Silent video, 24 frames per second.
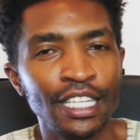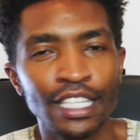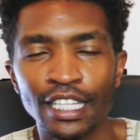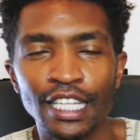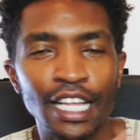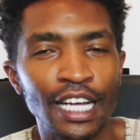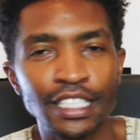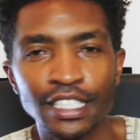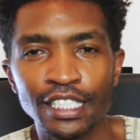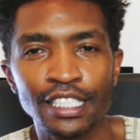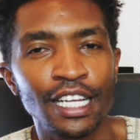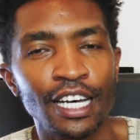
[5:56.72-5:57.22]

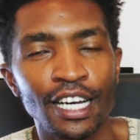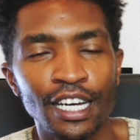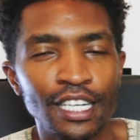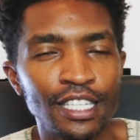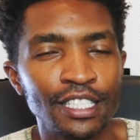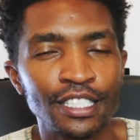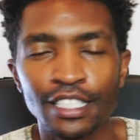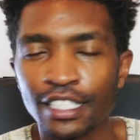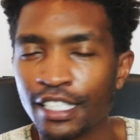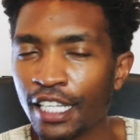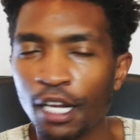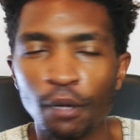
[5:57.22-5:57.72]
that's a
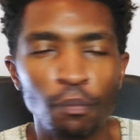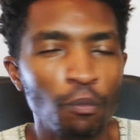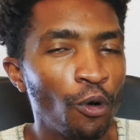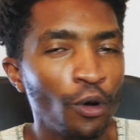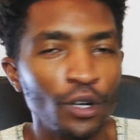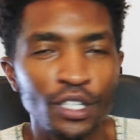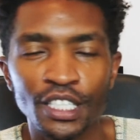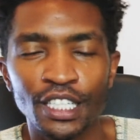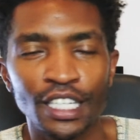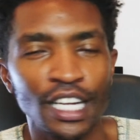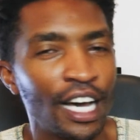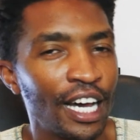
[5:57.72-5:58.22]

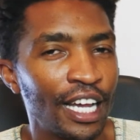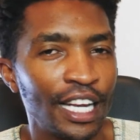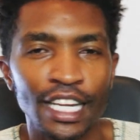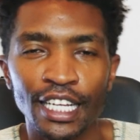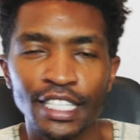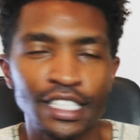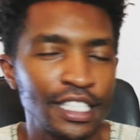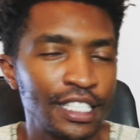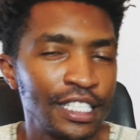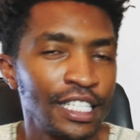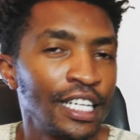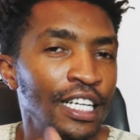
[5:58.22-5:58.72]
sailboat?
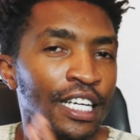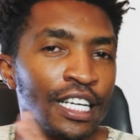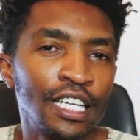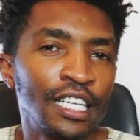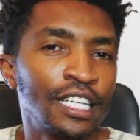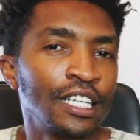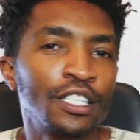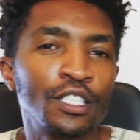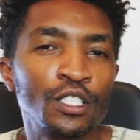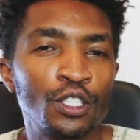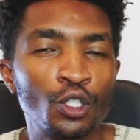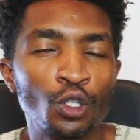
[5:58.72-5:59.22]
Let's
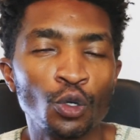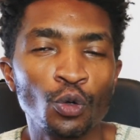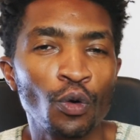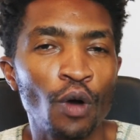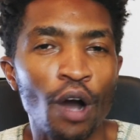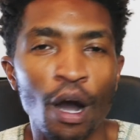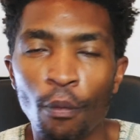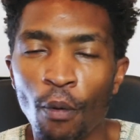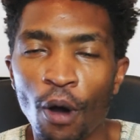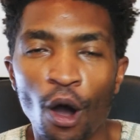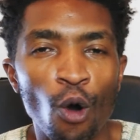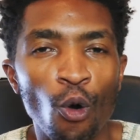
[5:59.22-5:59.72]
do
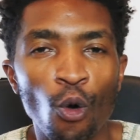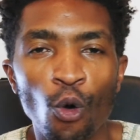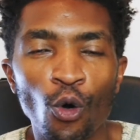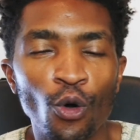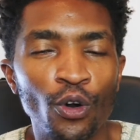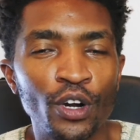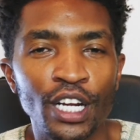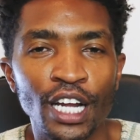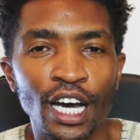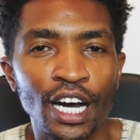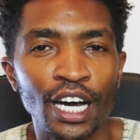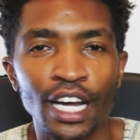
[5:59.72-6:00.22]
our
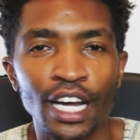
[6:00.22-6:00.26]
own